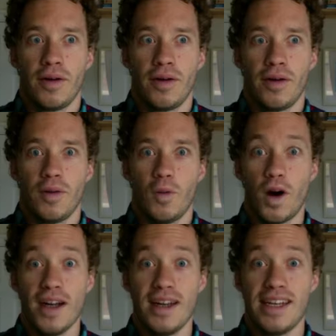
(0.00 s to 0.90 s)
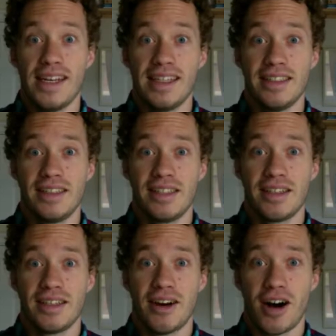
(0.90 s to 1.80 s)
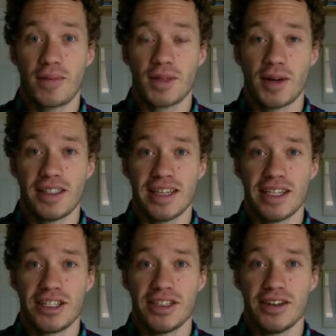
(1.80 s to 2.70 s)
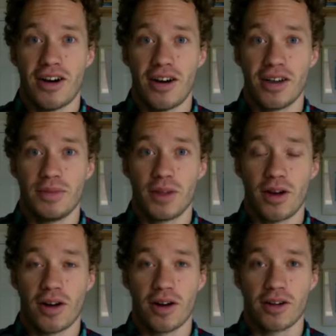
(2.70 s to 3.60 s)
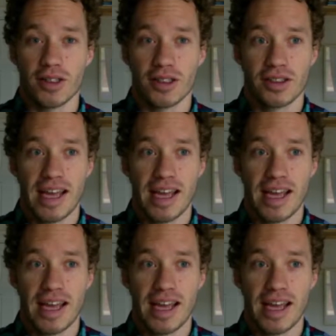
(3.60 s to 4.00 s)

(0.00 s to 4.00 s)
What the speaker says: What is optimization on blog articles?